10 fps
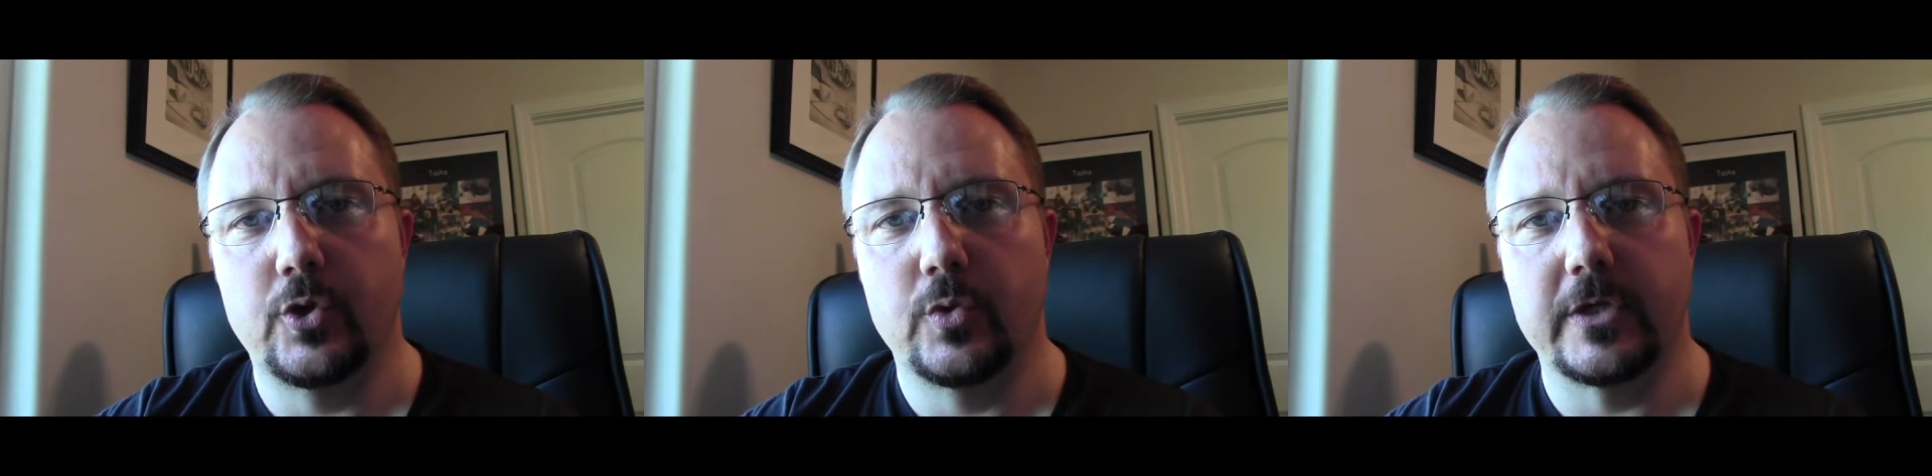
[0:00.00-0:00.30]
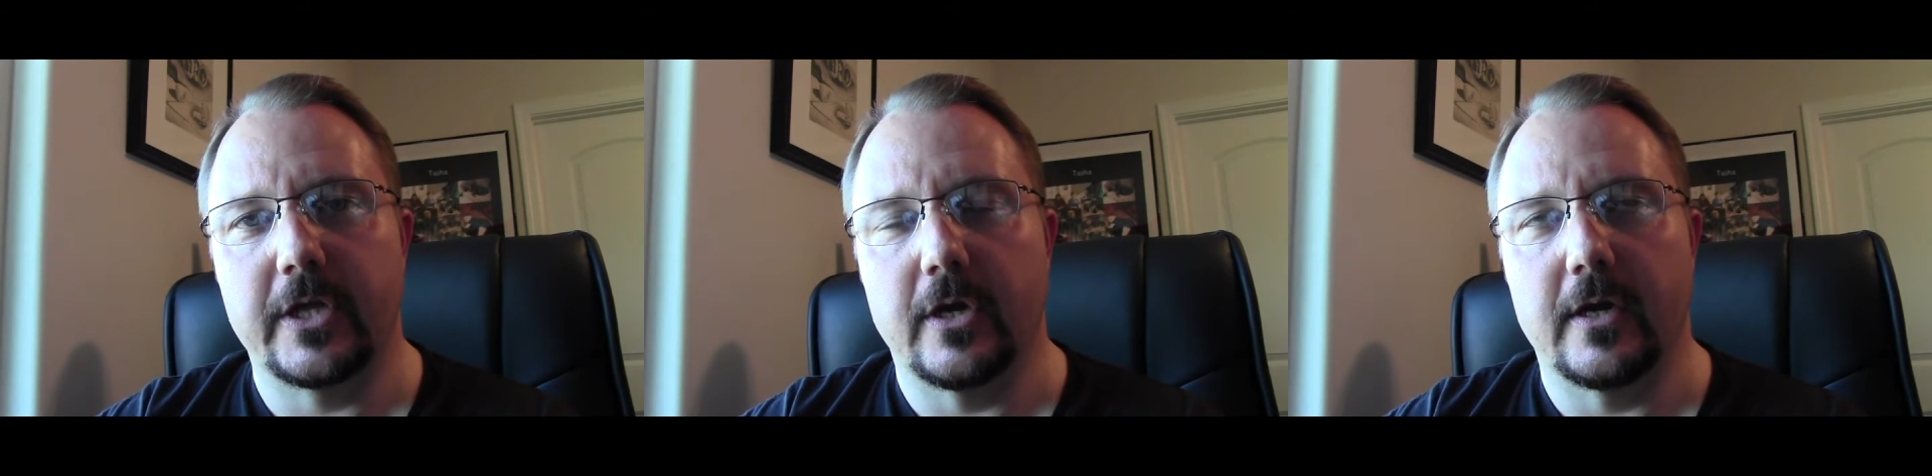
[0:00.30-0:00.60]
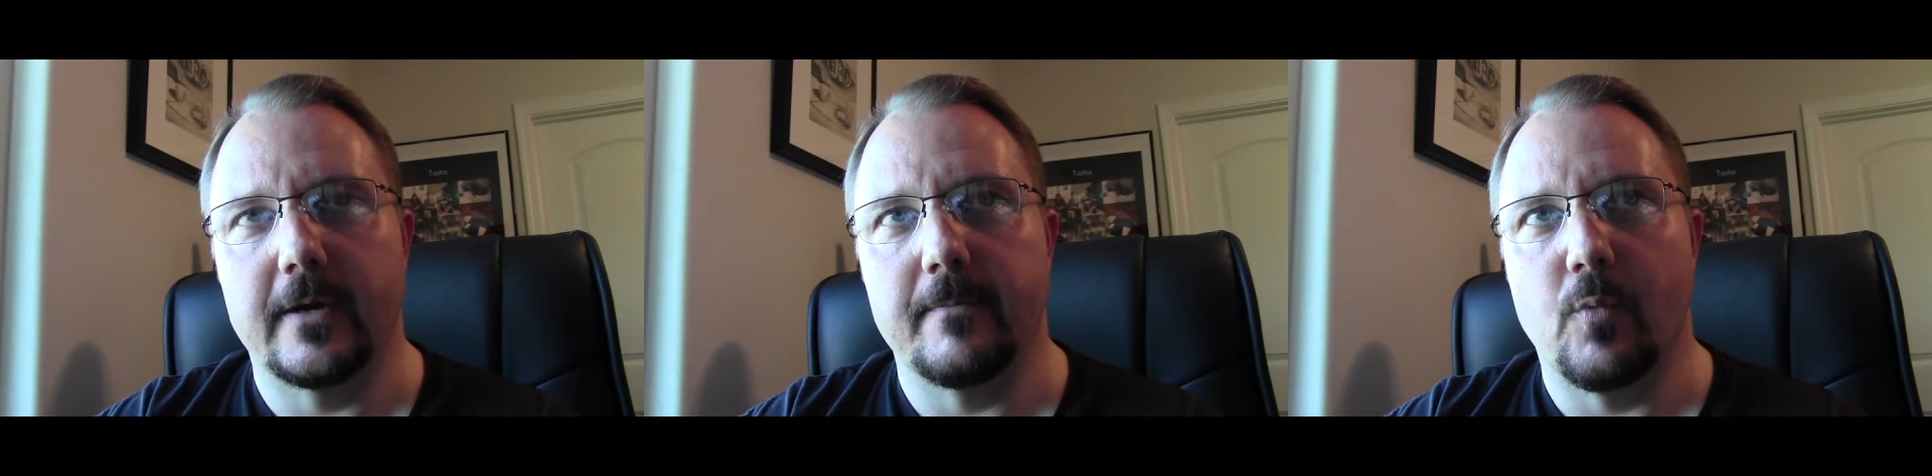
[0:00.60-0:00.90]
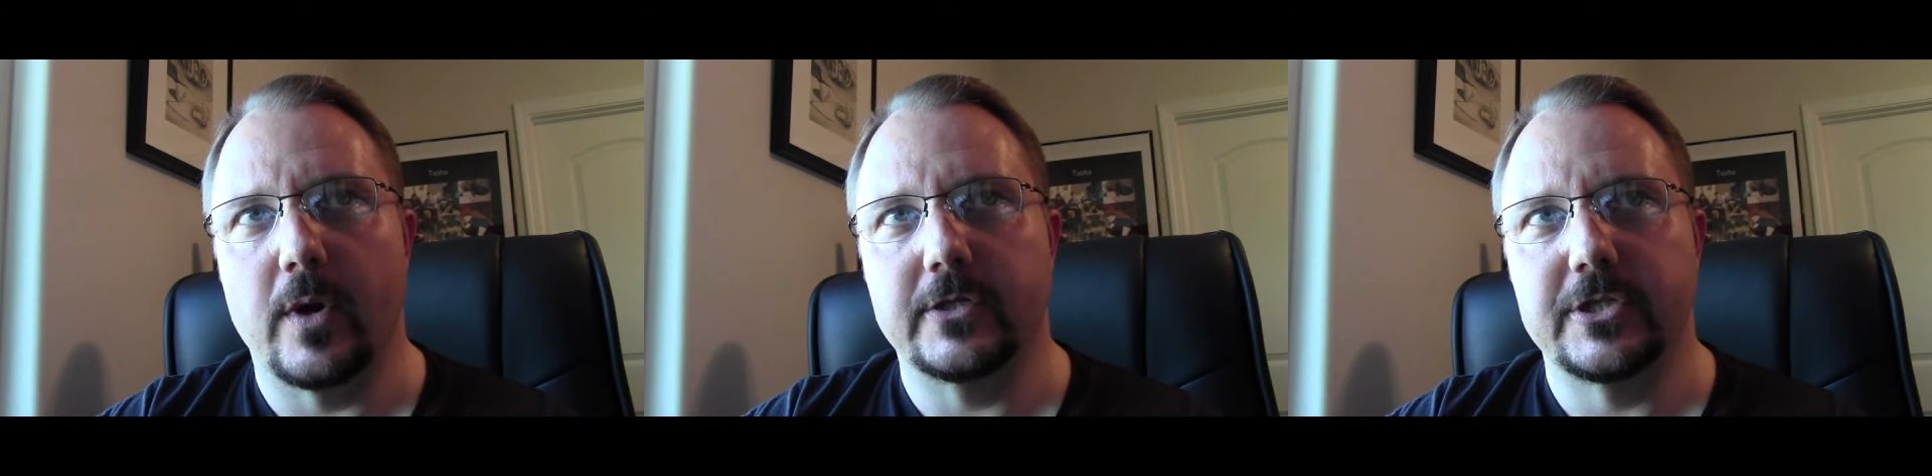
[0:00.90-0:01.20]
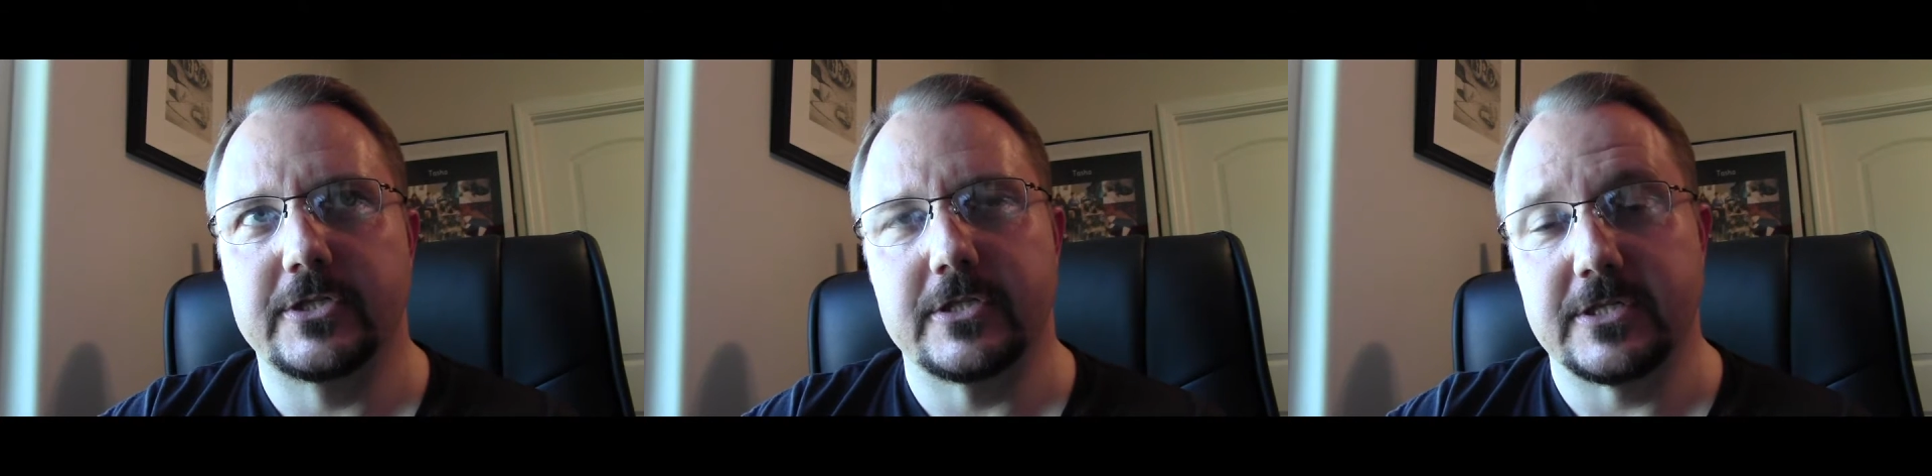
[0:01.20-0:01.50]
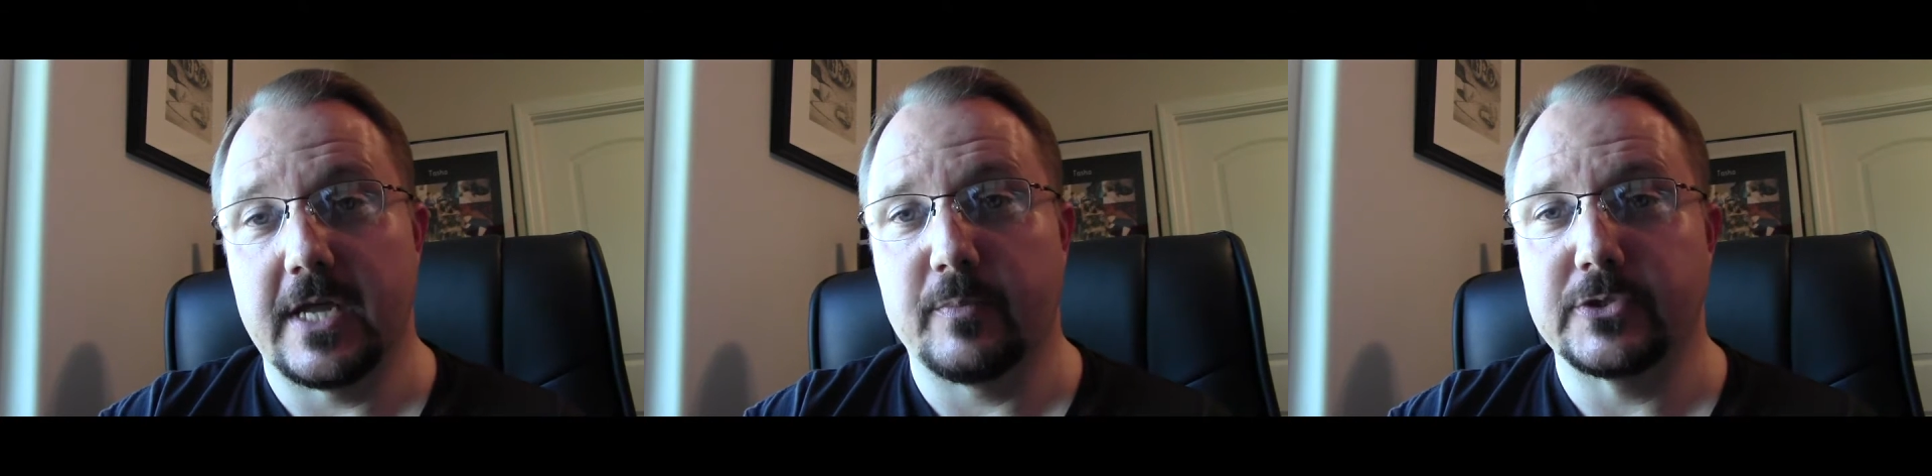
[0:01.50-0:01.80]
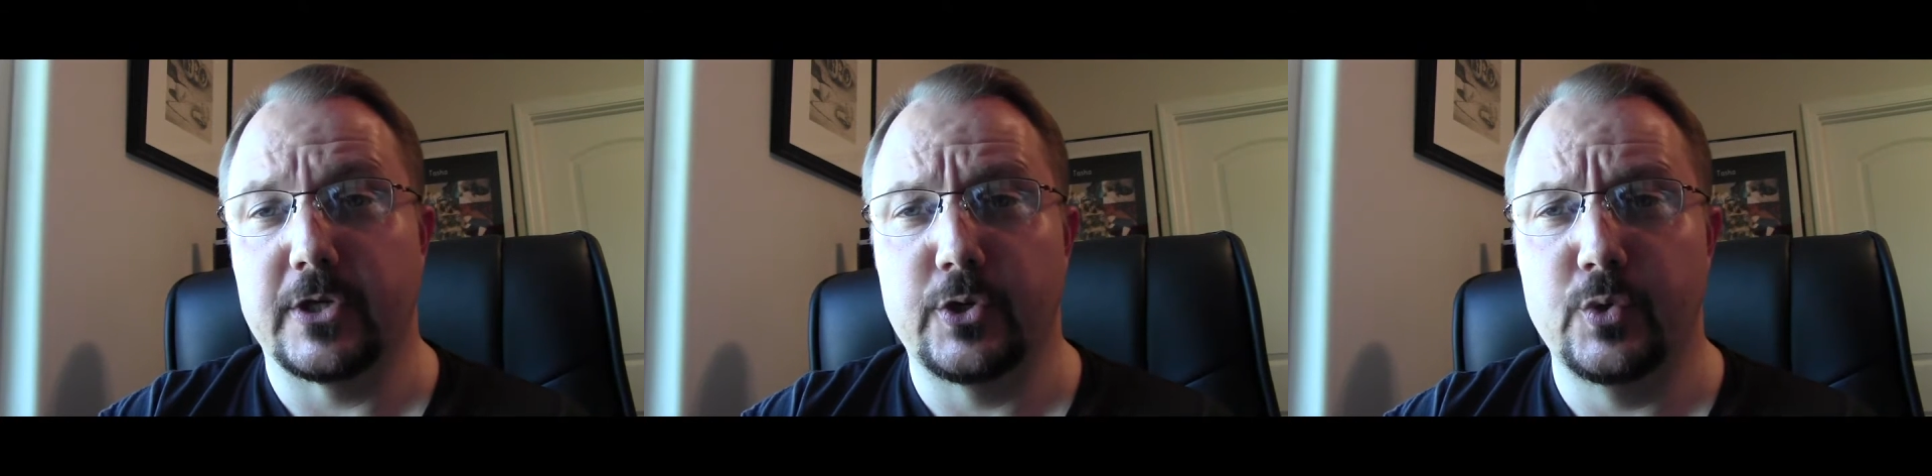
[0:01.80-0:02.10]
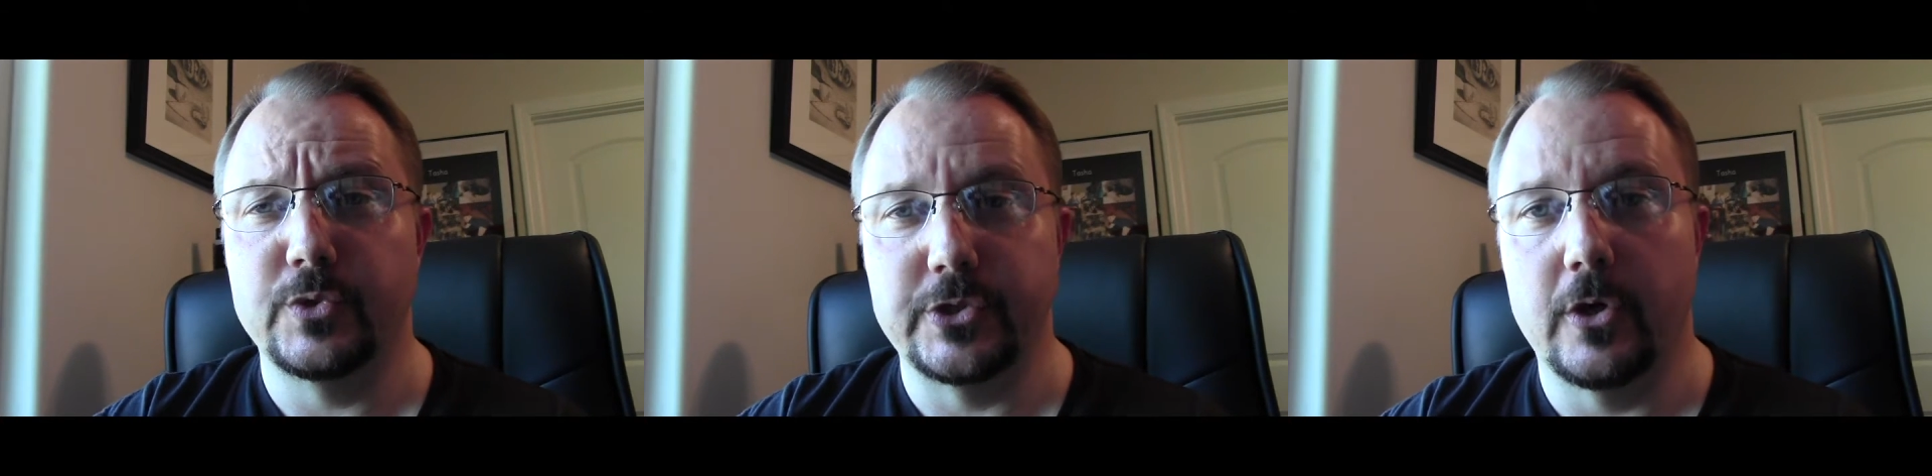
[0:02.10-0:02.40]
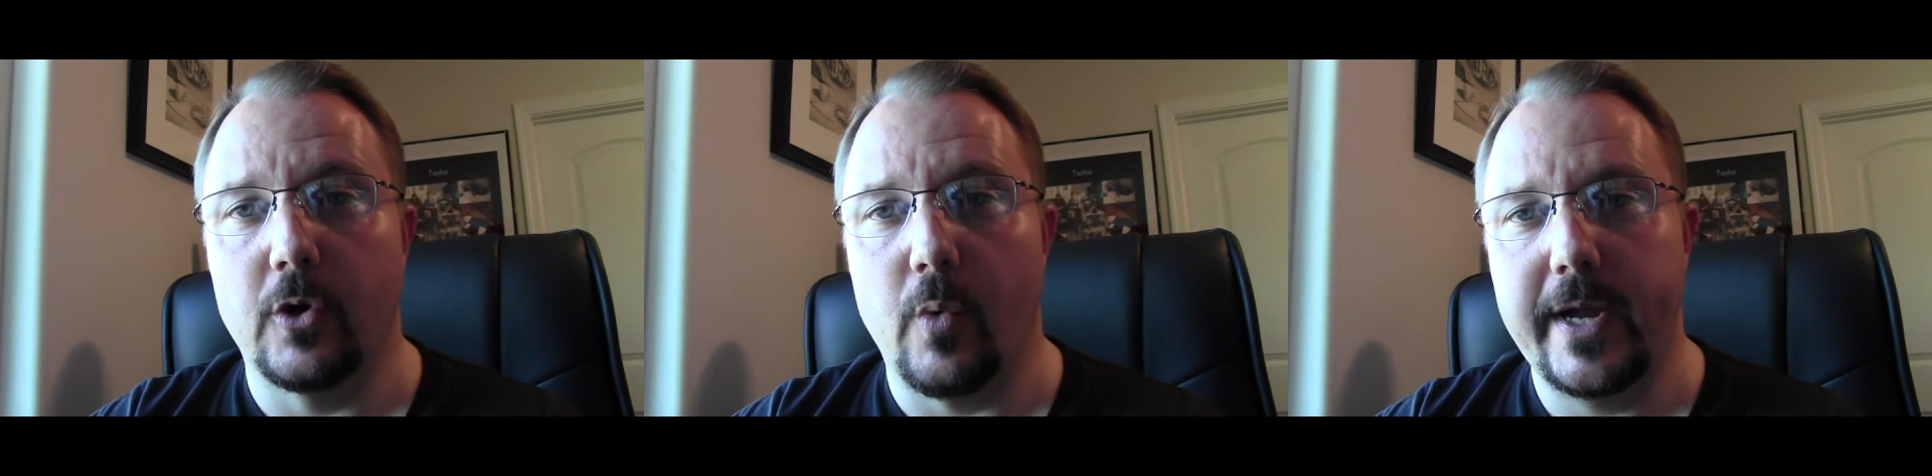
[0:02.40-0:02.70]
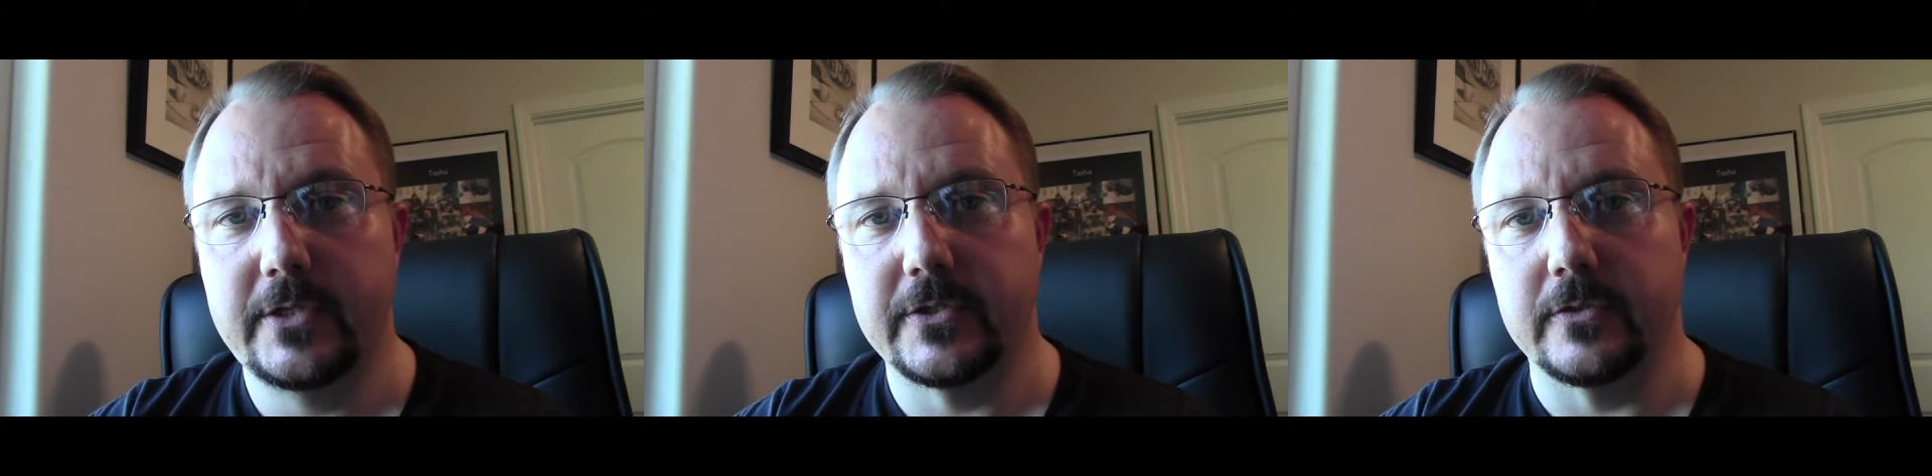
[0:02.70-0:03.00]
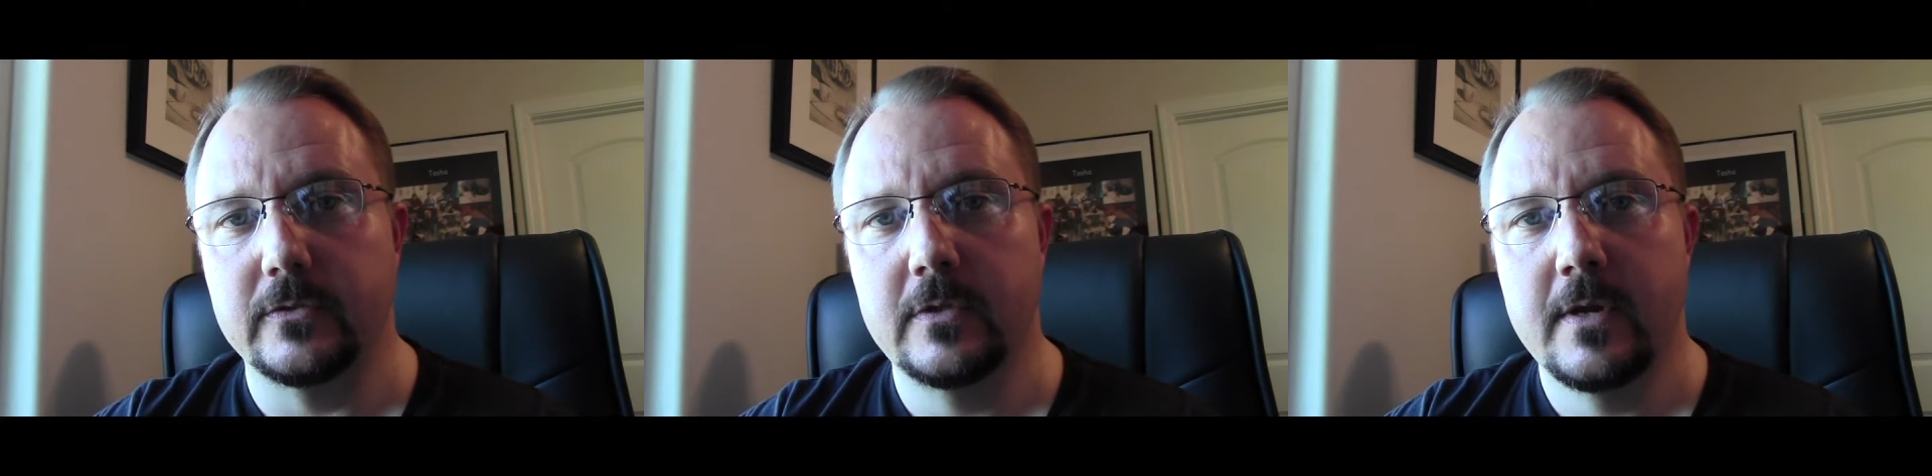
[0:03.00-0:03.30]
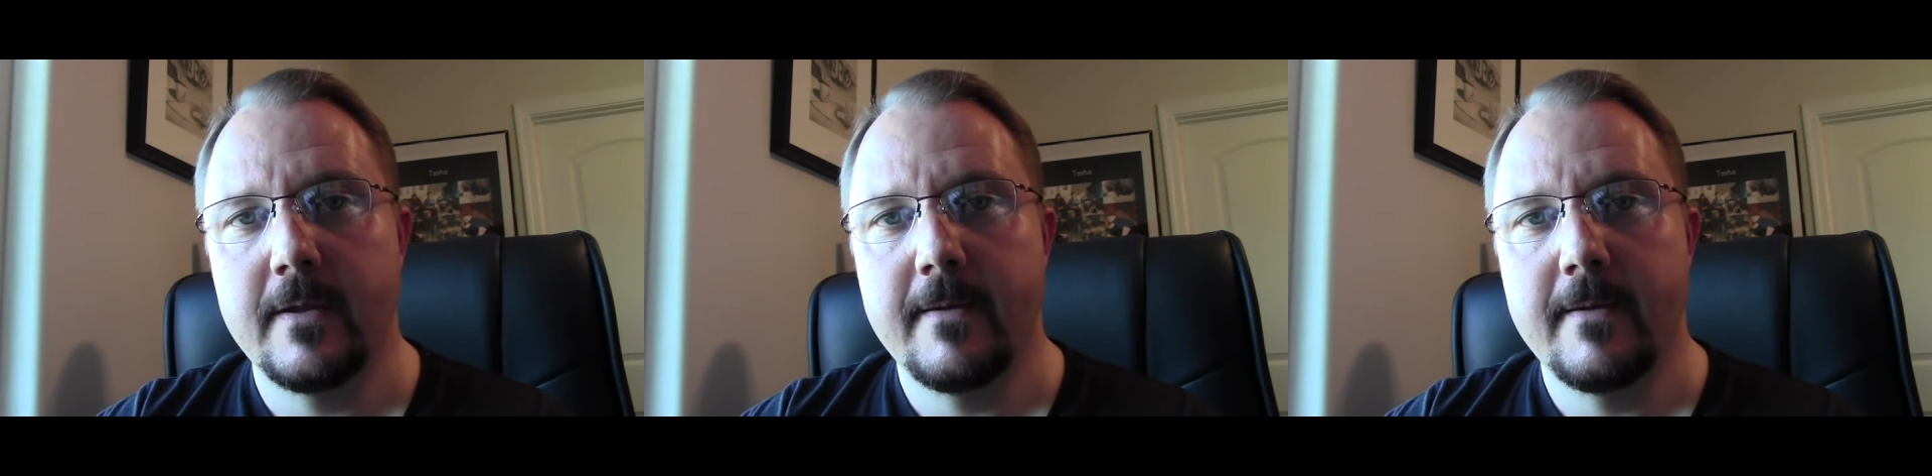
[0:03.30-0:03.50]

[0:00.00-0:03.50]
when Jesus' disciples said, "Who would you go away to?"